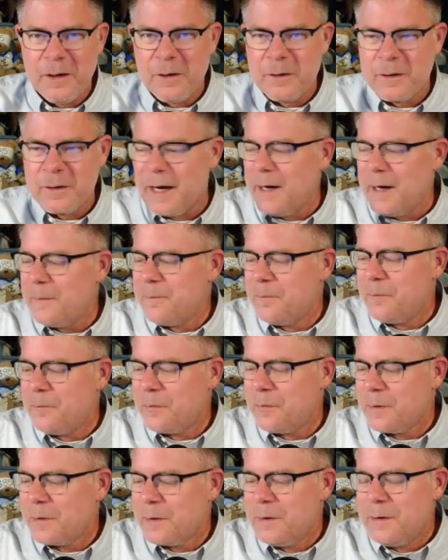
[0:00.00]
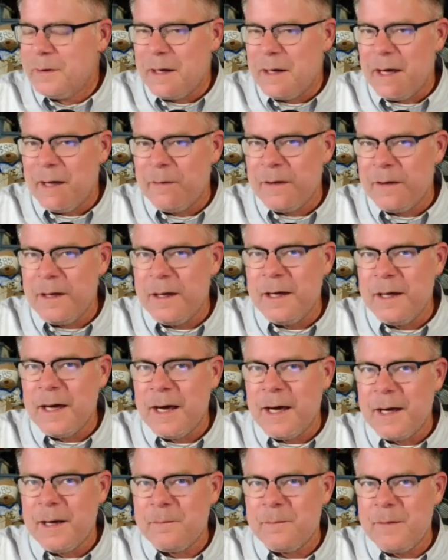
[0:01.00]
Okay. And
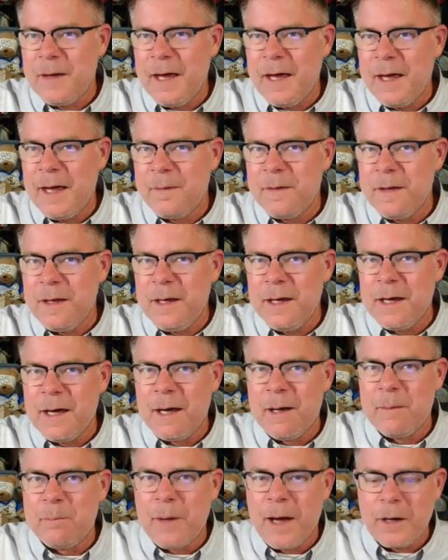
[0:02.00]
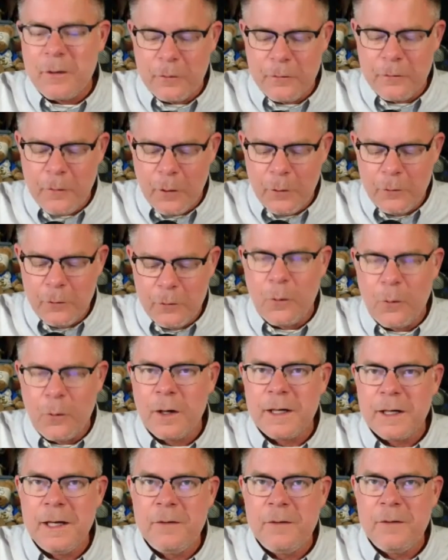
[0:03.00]
the microphone's
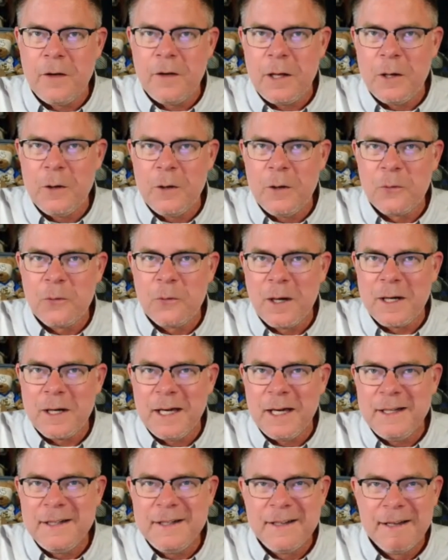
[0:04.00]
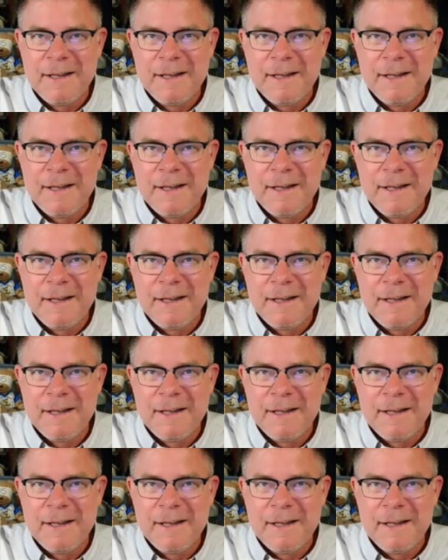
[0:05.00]
working, video's working?